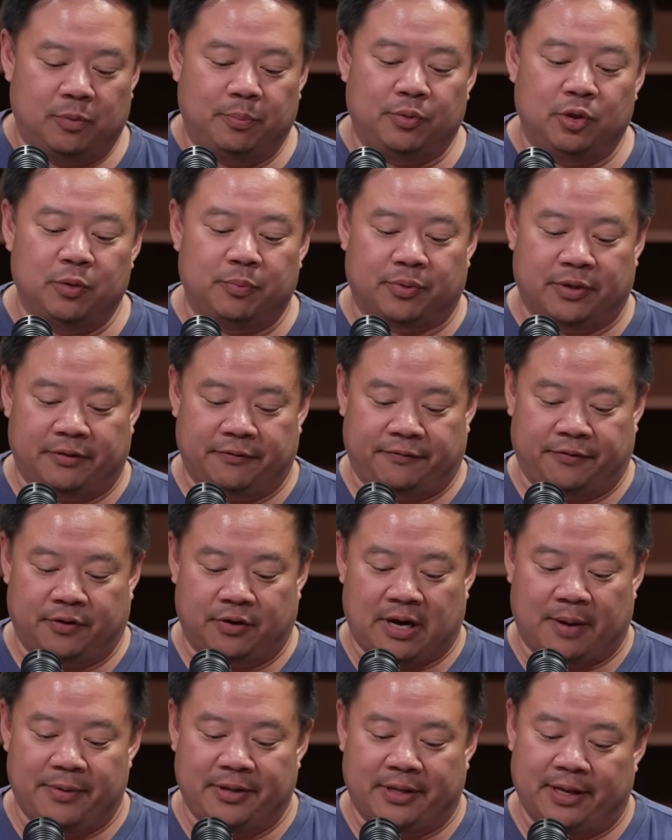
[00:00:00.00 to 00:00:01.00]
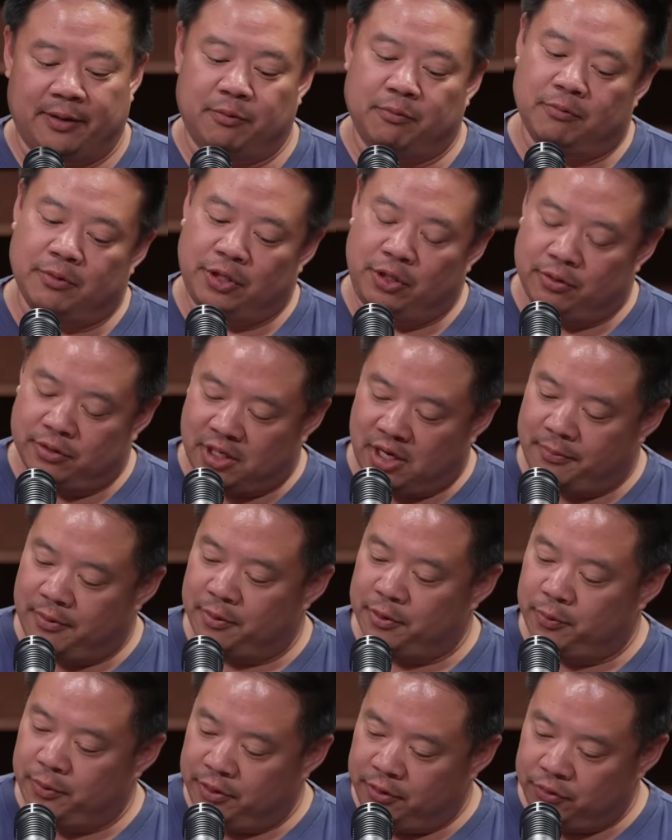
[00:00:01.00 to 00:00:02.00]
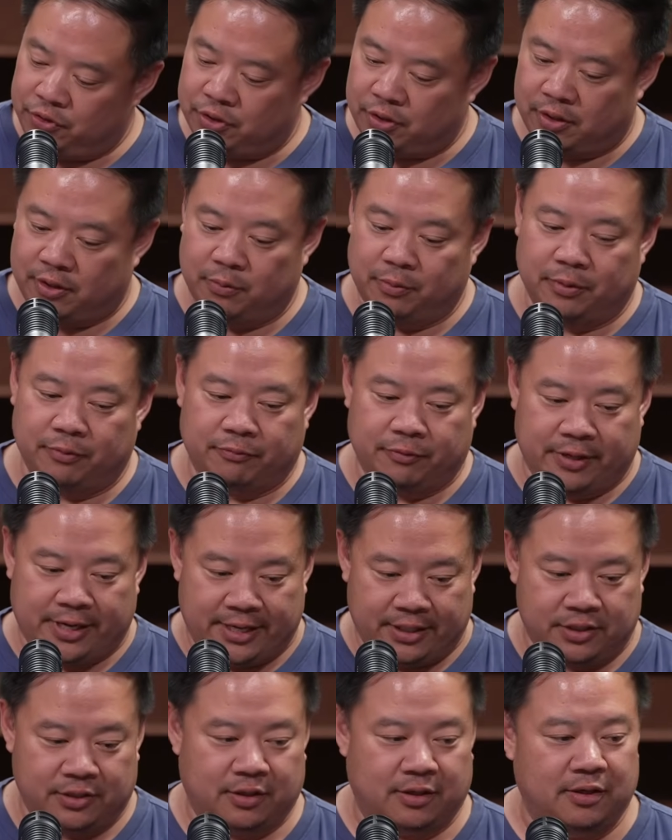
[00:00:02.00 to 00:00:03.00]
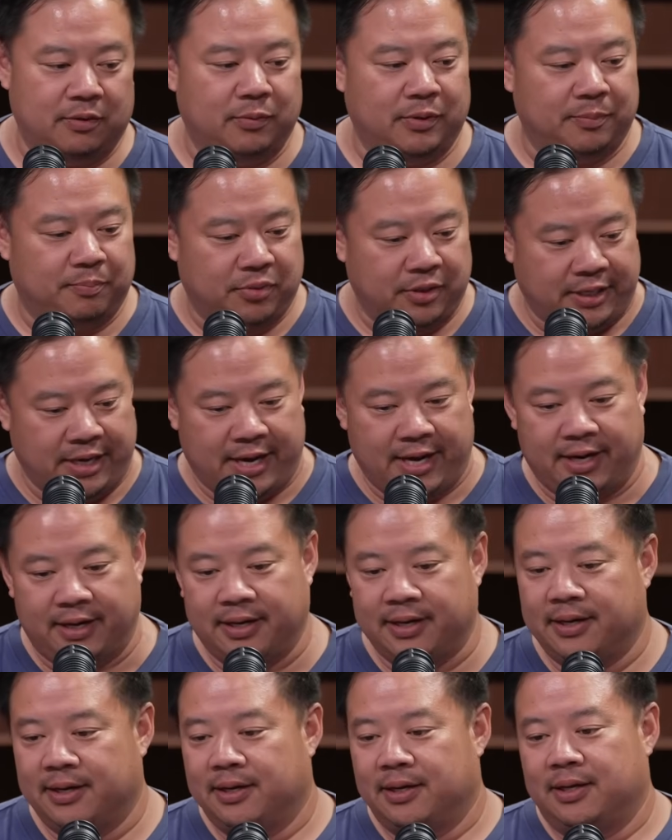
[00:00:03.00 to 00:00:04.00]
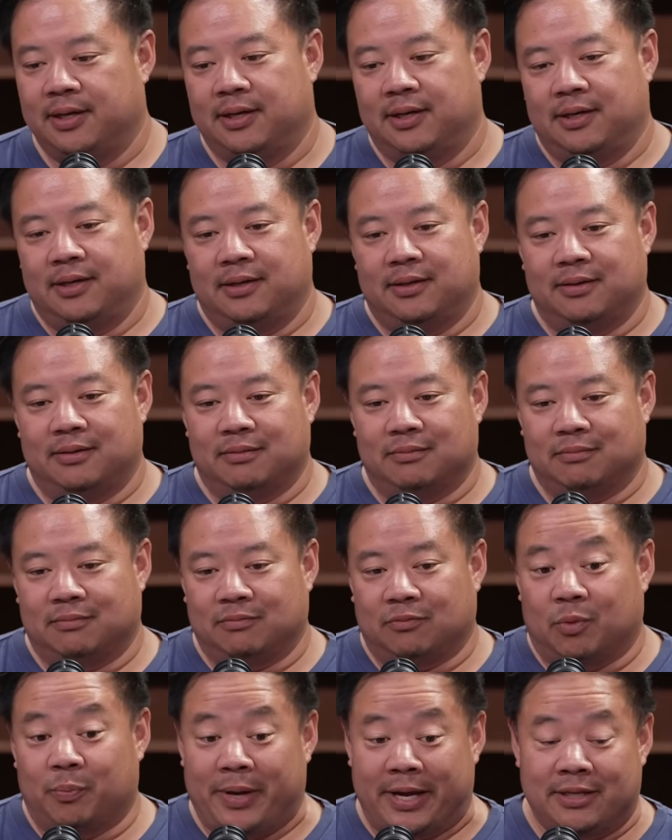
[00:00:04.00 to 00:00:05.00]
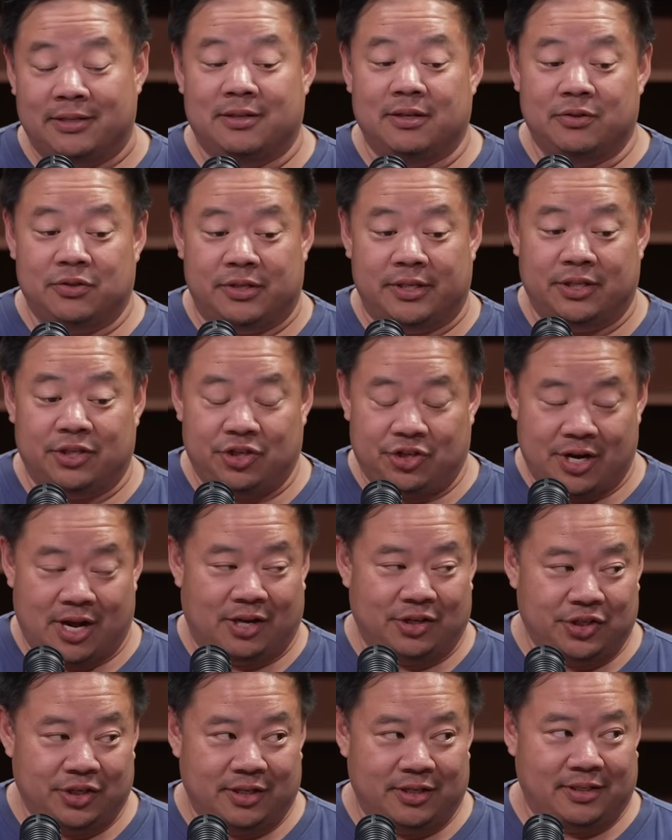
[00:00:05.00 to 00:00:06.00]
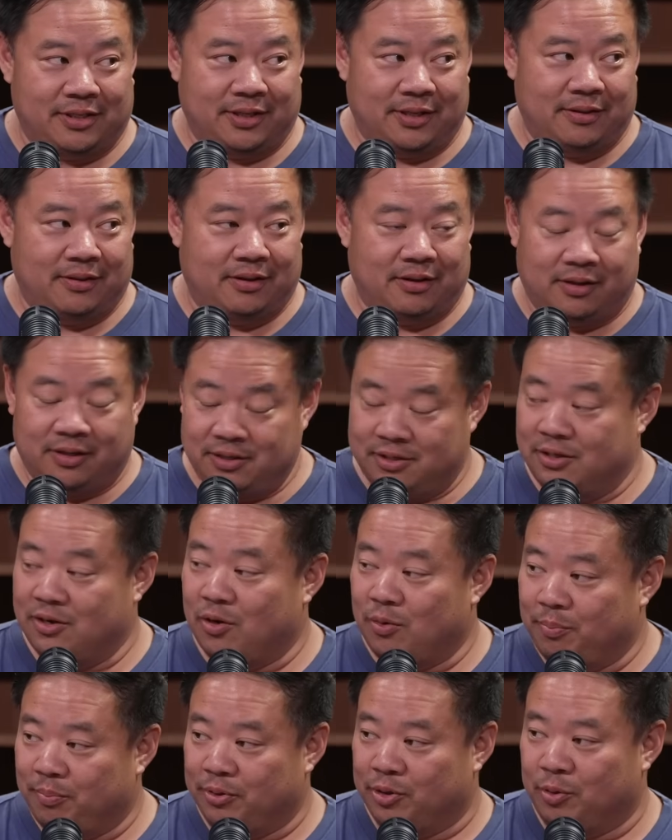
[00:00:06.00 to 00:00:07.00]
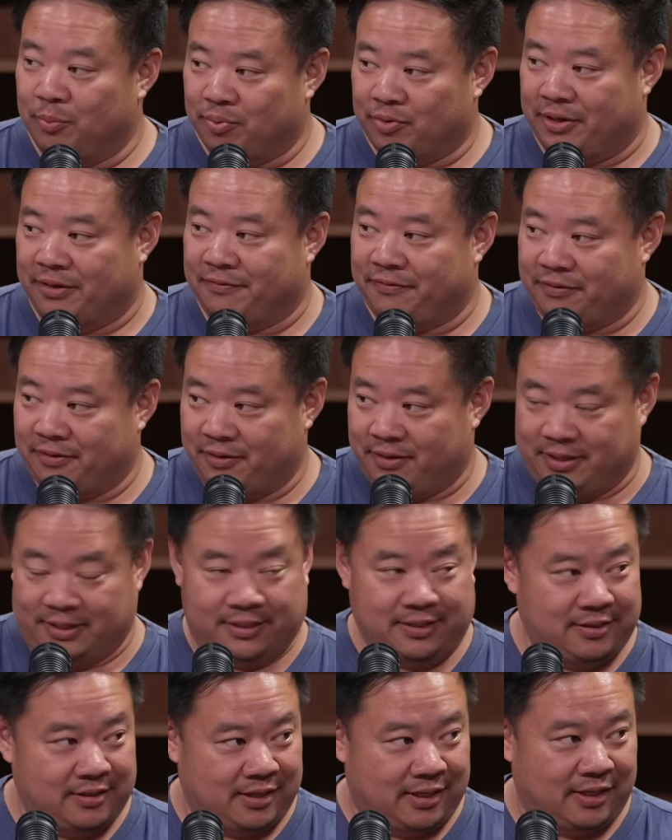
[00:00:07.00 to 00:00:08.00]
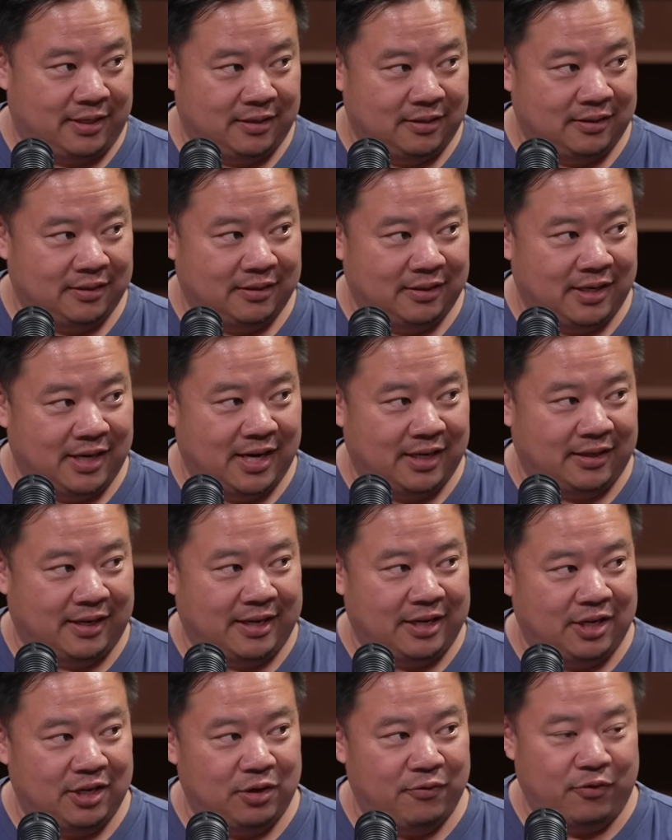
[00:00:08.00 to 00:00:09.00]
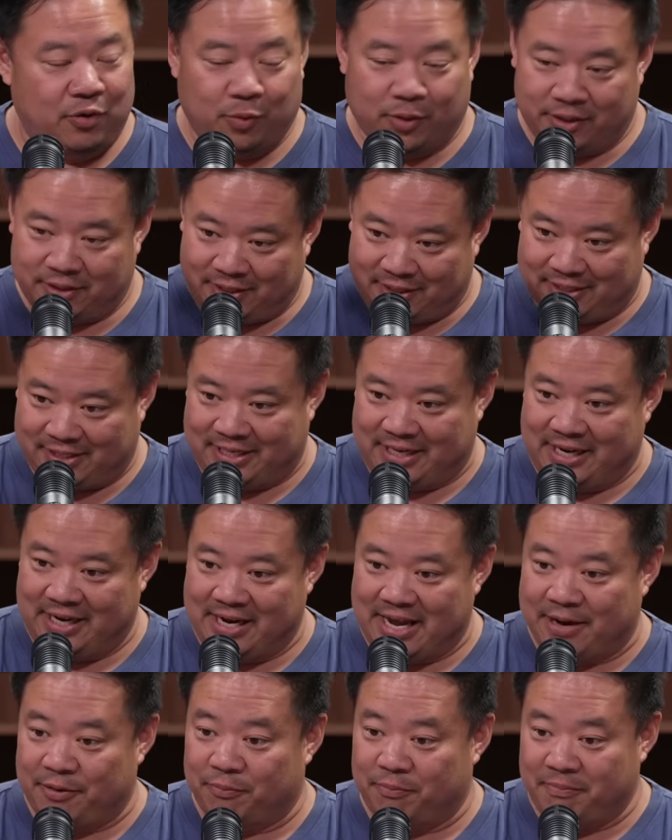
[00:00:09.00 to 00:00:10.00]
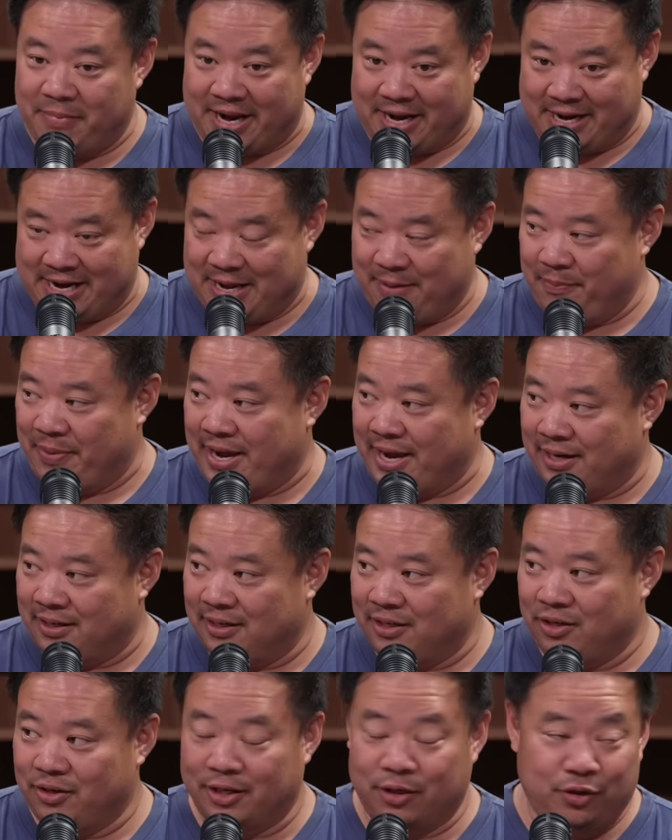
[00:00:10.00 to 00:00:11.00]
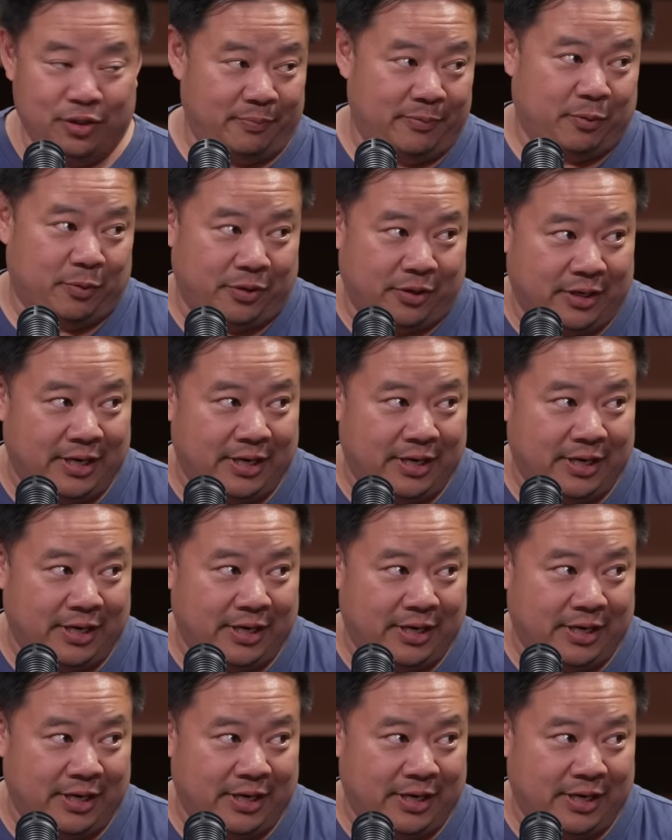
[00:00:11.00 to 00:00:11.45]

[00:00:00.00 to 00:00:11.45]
blueprint for. I mean, like what you were talking about with what you started, with Renee started with Brigade. What makes those things challenging is like there is no blueprint for this thing. And like, if you want to succeed and make an impact, you got to do something where there